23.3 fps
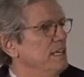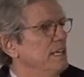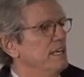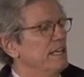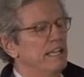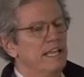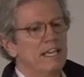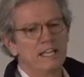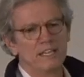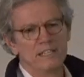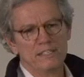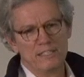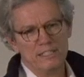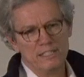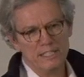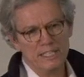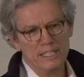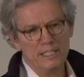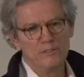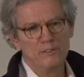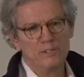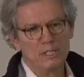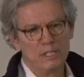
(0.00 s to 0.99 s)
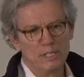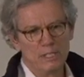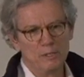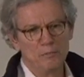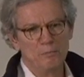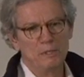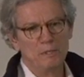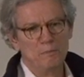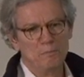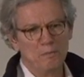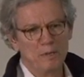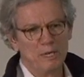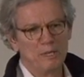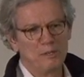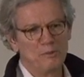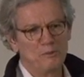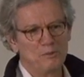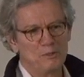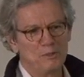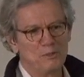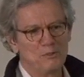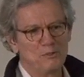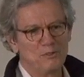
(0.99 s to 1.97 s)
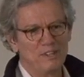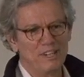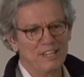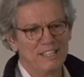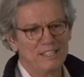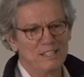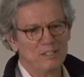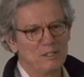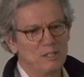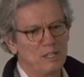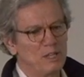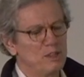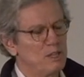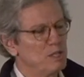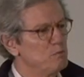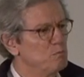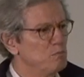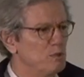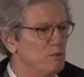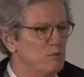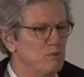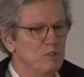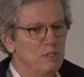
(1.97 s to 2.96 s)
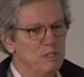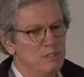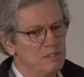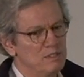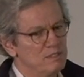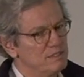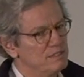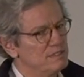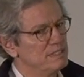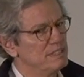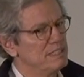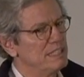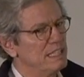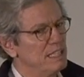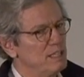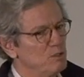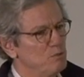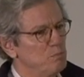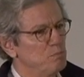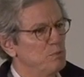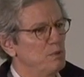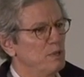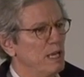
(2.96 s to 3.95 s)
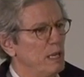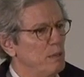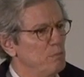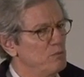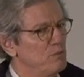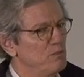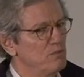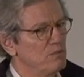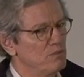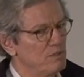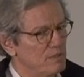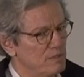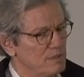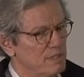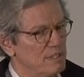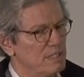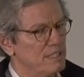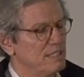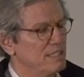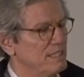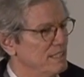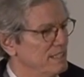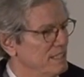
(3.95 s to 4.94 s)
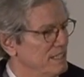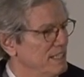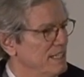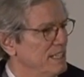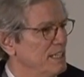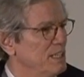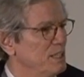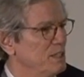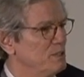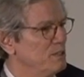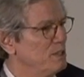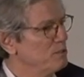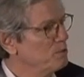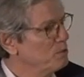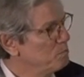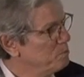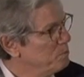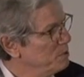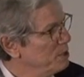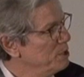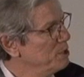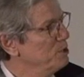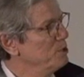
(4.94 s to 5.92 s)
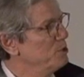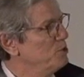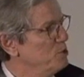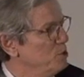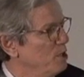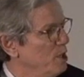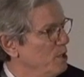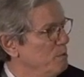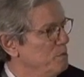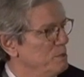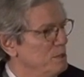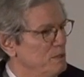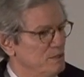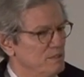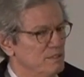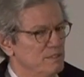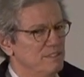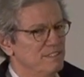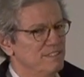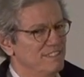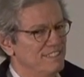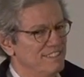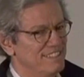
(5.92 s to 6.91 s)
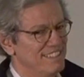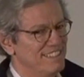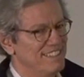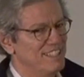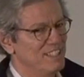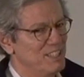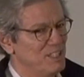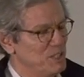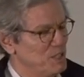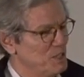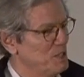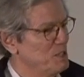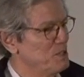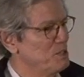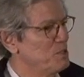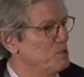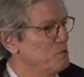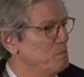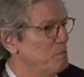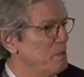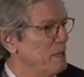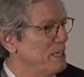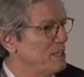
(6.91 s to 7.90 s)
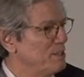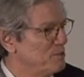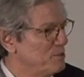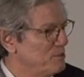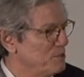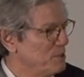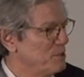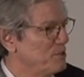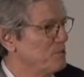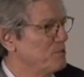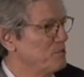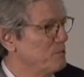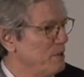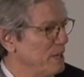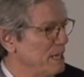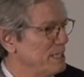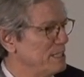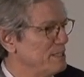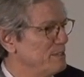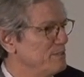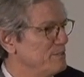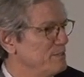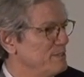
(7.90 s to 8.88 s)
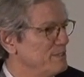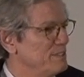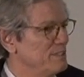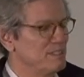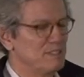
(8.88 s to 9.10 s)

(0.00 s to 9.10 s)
again, leaving a little bit of modesty aside, I think Brazil is perhaps, does a pretty good job, you know, despite its relative